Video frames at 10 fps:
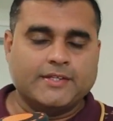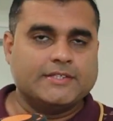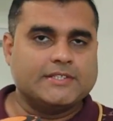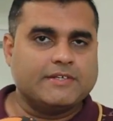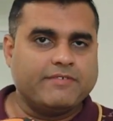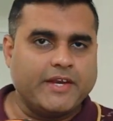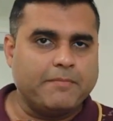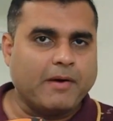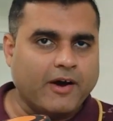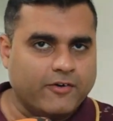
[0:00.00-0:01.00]
This is a very
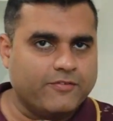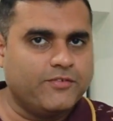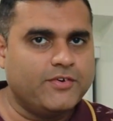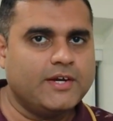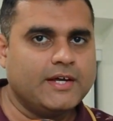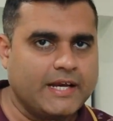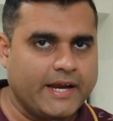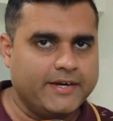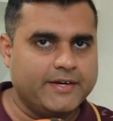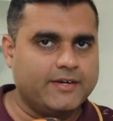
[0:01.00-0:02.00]
powerful
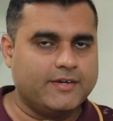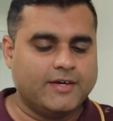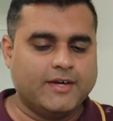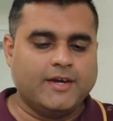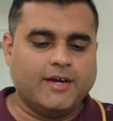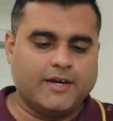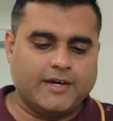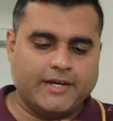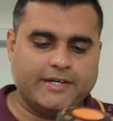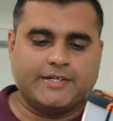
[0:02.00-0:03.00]
lantern.
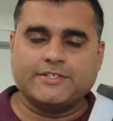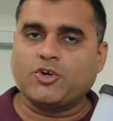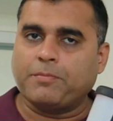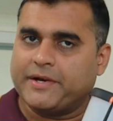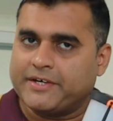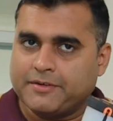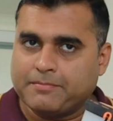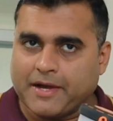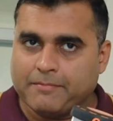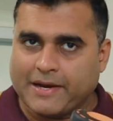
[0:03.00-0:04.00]
It is operated
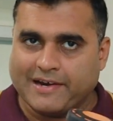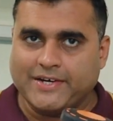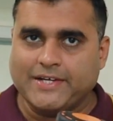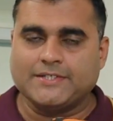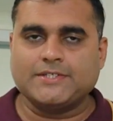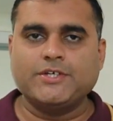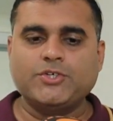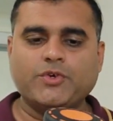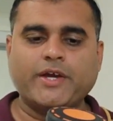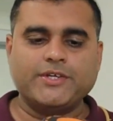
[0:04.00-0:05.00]
by batteries.
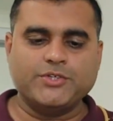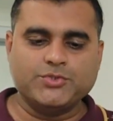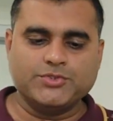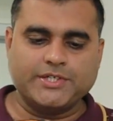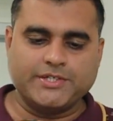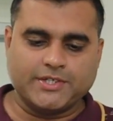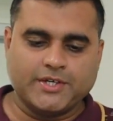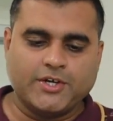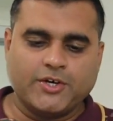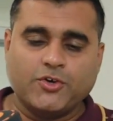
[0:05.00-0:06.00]
You can use it
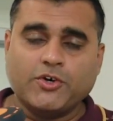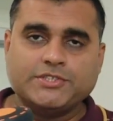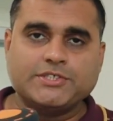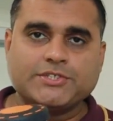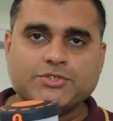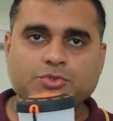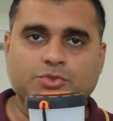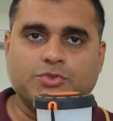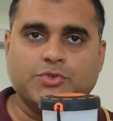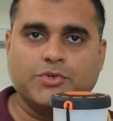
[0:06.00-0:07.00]
not just
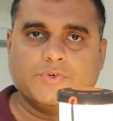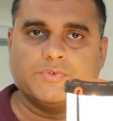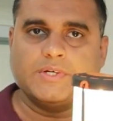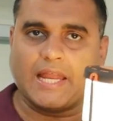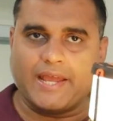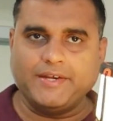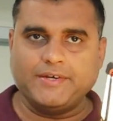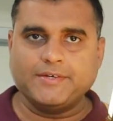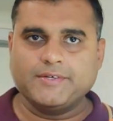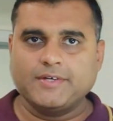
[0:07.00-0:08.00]
to
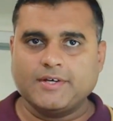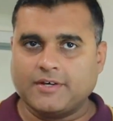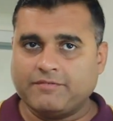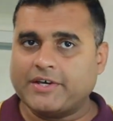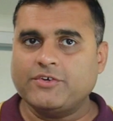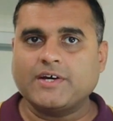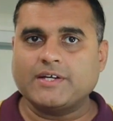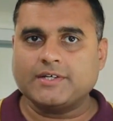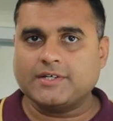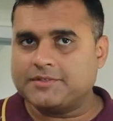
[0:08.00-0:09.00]
light when you
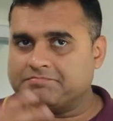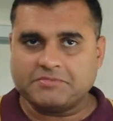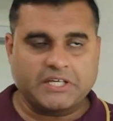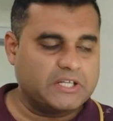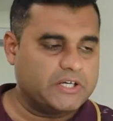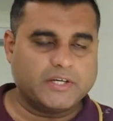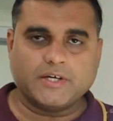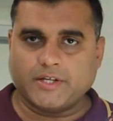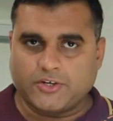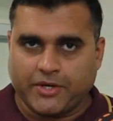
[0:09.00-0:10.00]
are
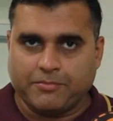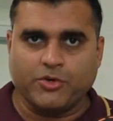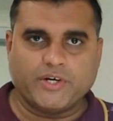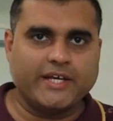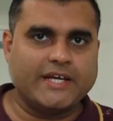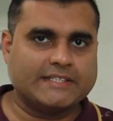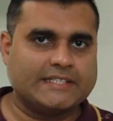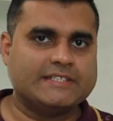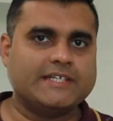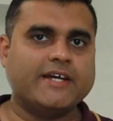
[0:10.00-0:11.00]
in a remote area. As
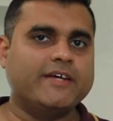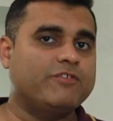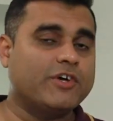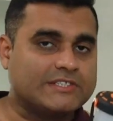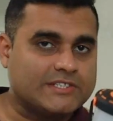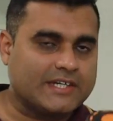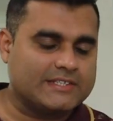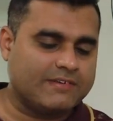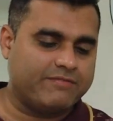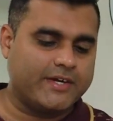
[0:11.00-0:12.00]
I said, if you are stuck
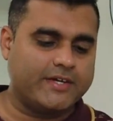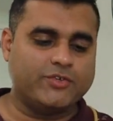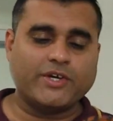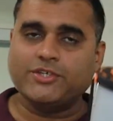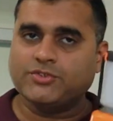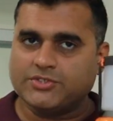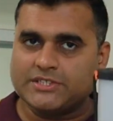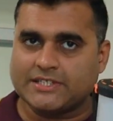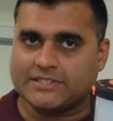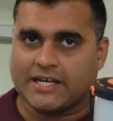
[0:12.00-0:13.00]
somewhere, you can use
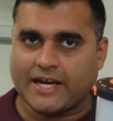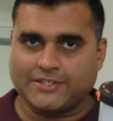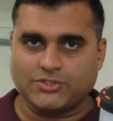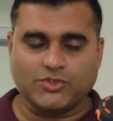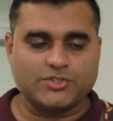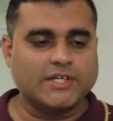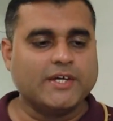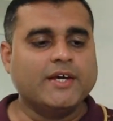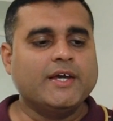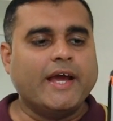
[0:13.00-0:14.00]
this as a light source.
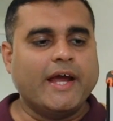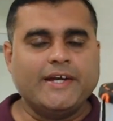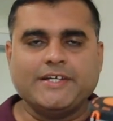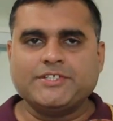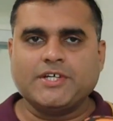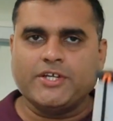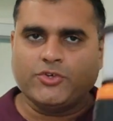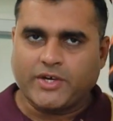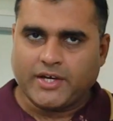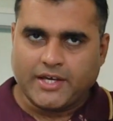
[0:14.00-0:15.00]
Additionally,
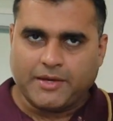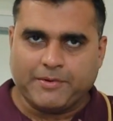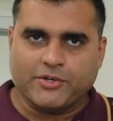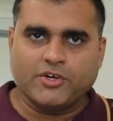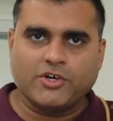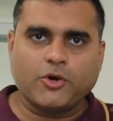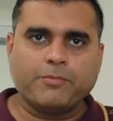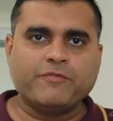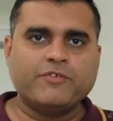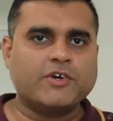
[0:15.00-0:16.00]
you can keep it on
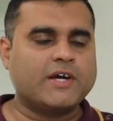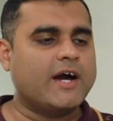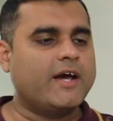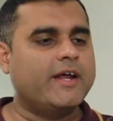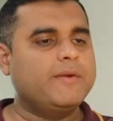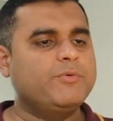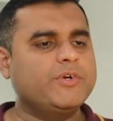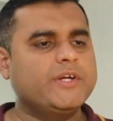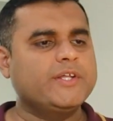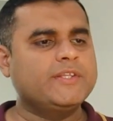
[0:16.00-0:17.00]
top of your car and
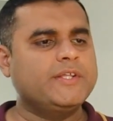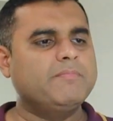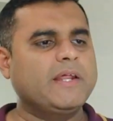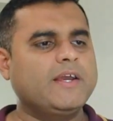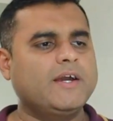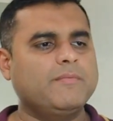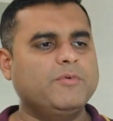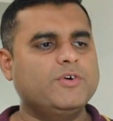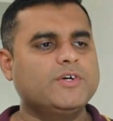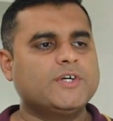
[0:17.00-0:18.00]
put it in the blinker
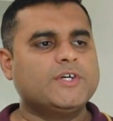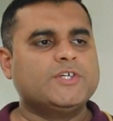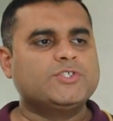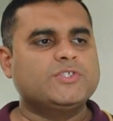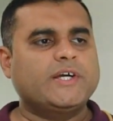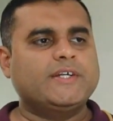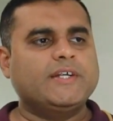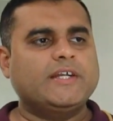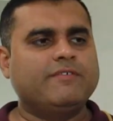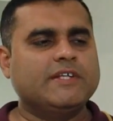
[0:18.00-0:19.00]
mode so that
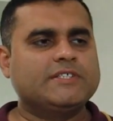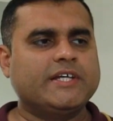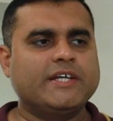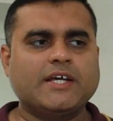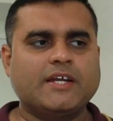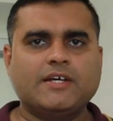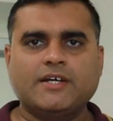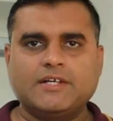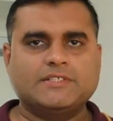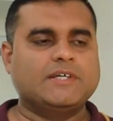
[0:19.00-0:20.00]
it will signal
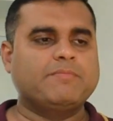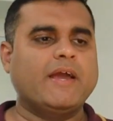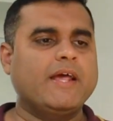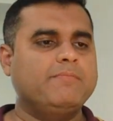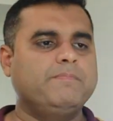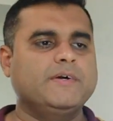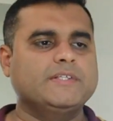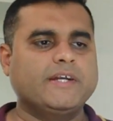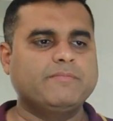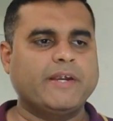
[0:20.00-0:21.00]
some help
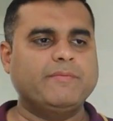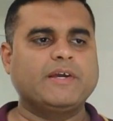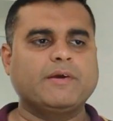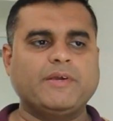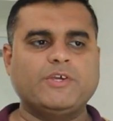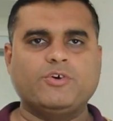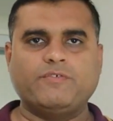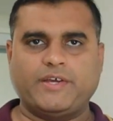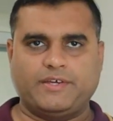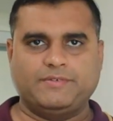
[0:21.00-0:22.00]
that might be coming your
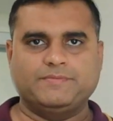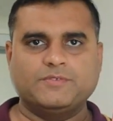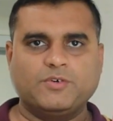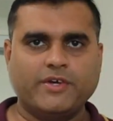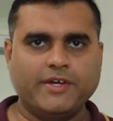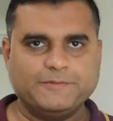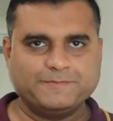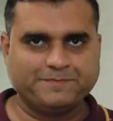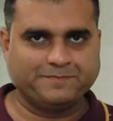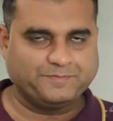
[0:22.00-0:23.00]
way. Okay,
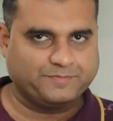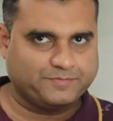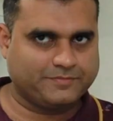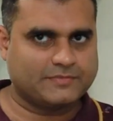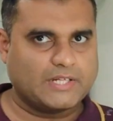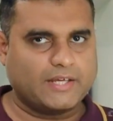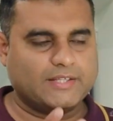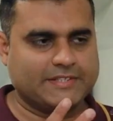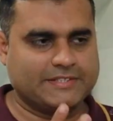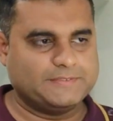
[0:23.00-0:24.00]
like
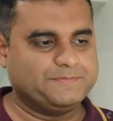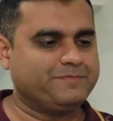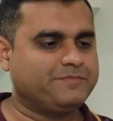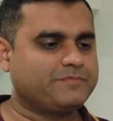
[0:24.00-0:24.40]
this.